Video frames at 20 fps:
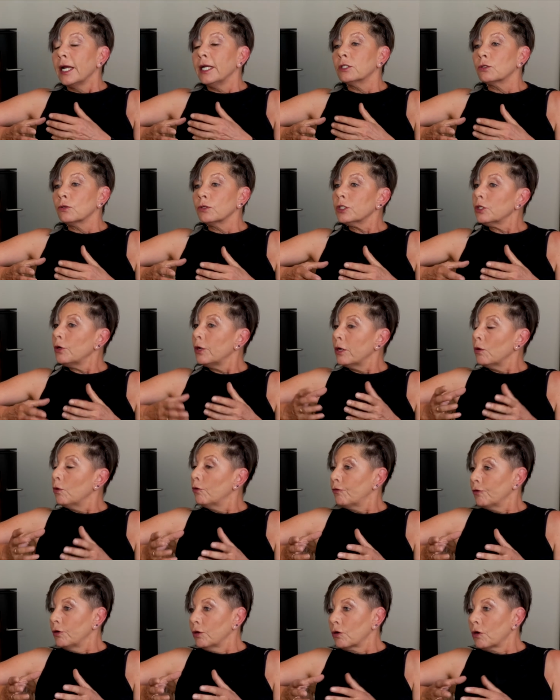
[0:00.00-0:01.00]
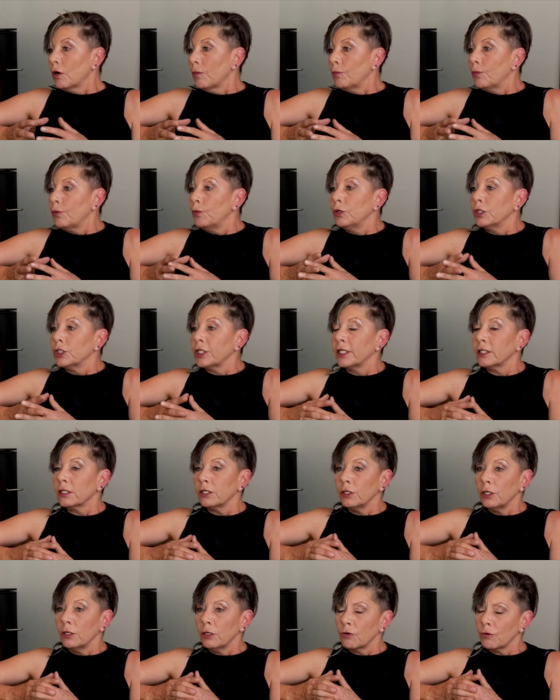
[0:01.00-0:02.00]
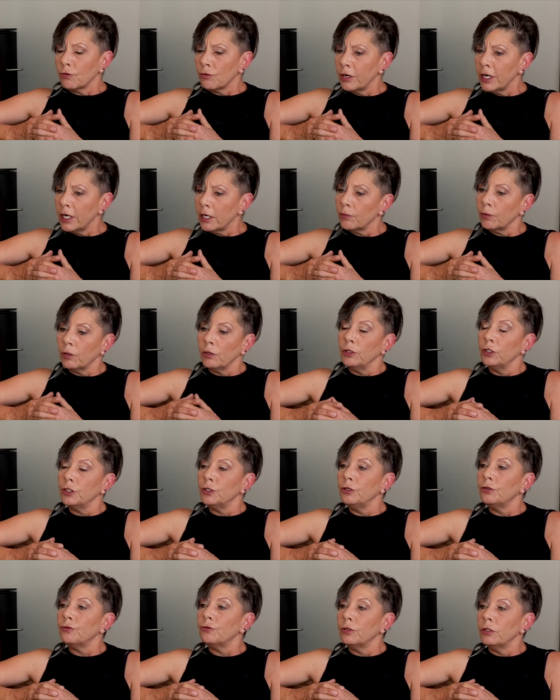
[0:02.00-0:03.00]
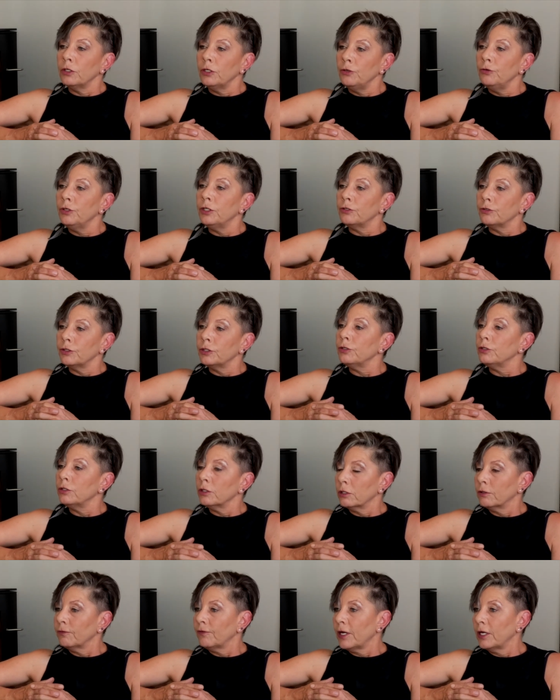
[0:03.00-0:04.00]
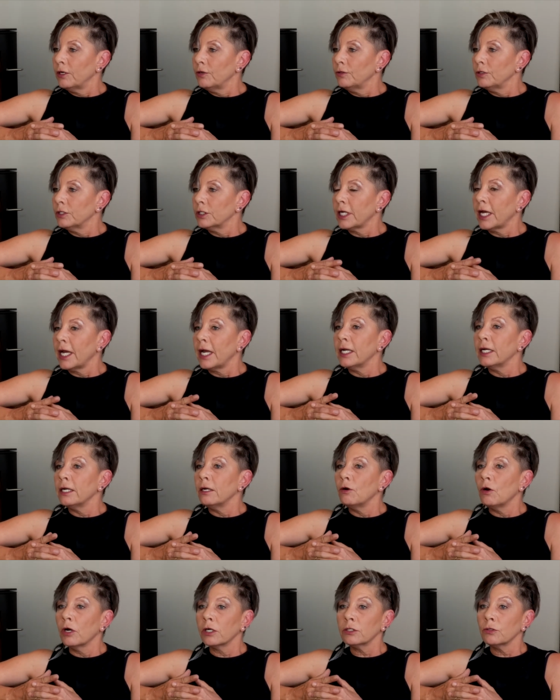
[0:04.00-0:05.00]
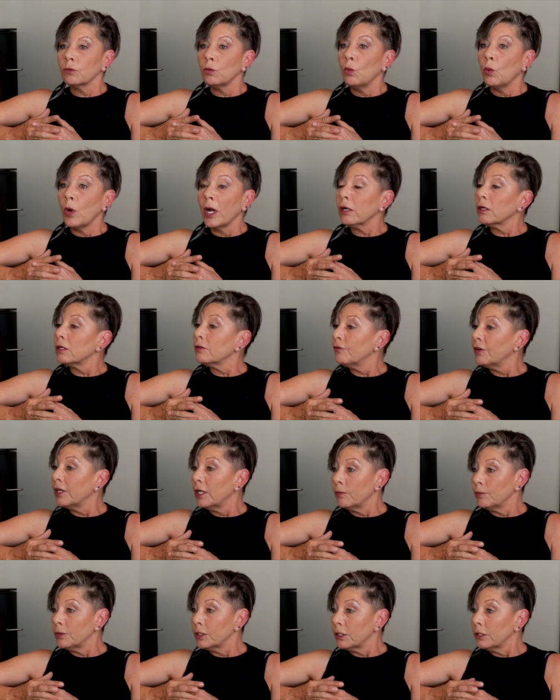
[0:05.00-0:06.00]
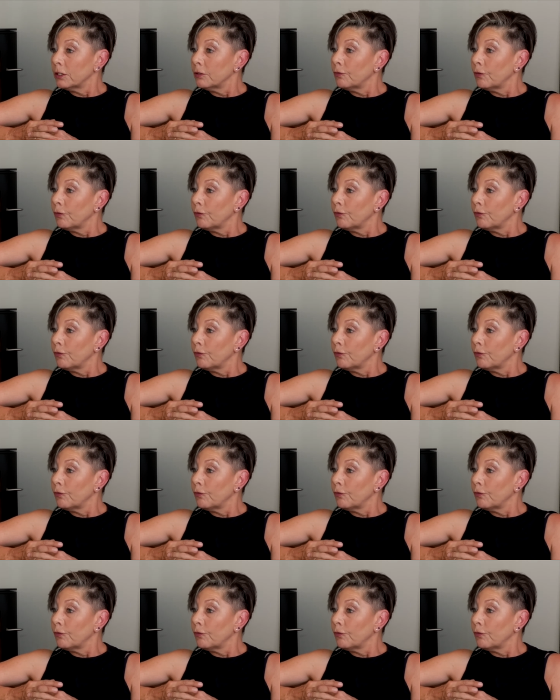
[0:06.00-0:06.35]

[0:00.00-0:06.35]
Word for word: It's also an orphan crop which has incredible nutraceutical values and not well developed